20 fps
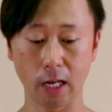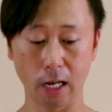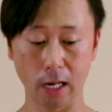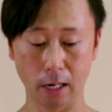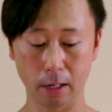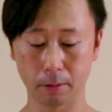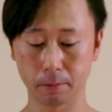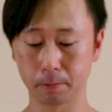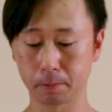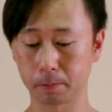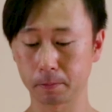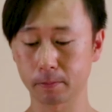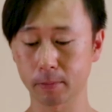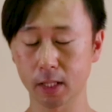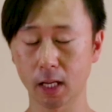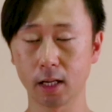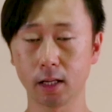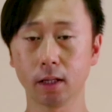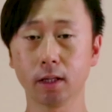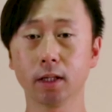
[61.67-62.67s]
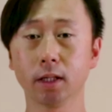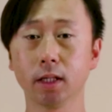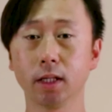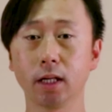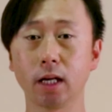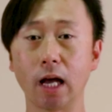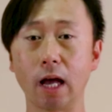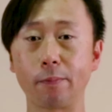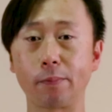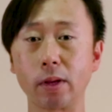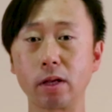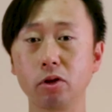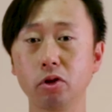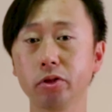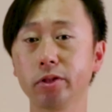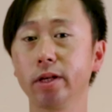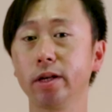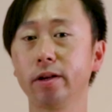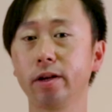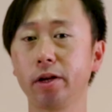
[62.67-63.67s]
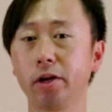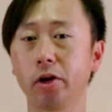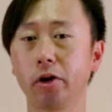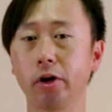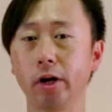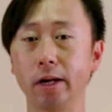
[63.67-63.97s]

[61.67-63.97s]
and I've been using it here.